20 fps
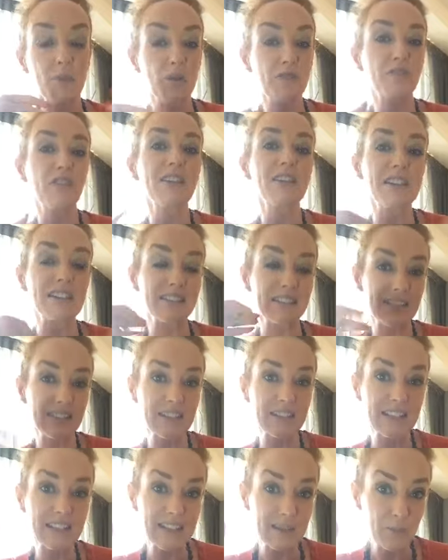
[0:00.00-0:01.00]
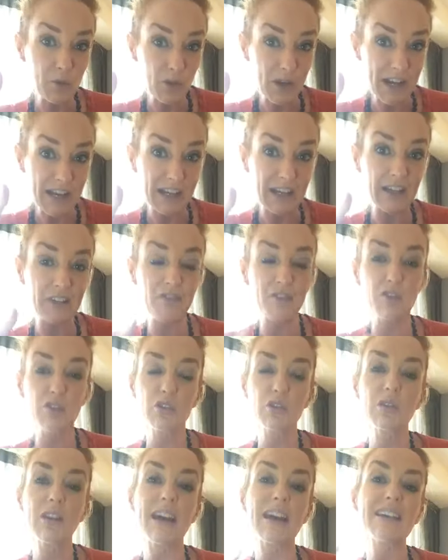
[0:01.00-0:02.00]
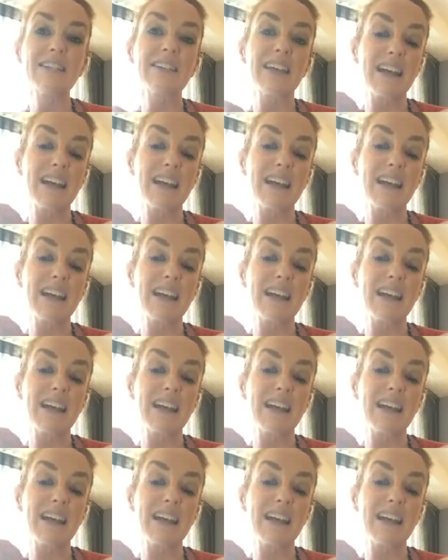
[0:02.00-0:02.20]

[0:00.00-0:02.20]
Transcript: offering this in Limerick for 2 days